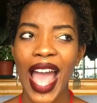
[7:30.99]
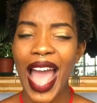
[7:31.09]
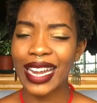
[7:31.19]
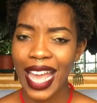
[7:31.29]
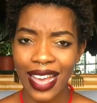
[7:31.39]

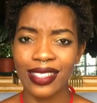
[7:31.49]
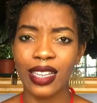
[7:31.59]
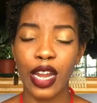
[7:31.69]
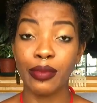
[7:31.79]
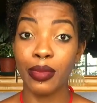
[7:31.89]
and
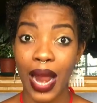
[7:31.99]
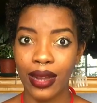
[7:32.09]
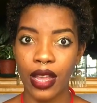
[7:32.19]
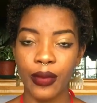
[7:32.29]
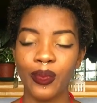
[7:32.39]
excellent
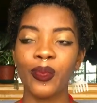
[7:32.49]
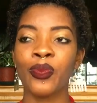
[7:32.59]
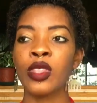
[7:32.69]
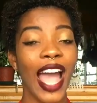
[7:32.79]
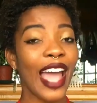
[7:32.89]
branding.
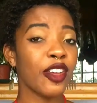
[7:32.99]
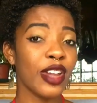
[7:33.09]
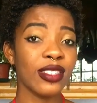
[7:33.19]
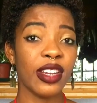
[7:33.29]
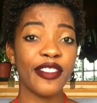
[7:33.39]
I
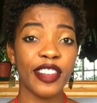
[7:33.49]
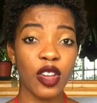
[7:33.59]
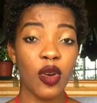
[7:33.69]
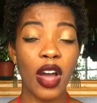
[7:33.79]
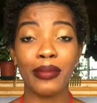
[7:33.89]
created a
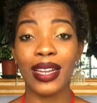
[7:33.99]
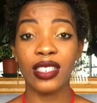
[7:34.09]
video on my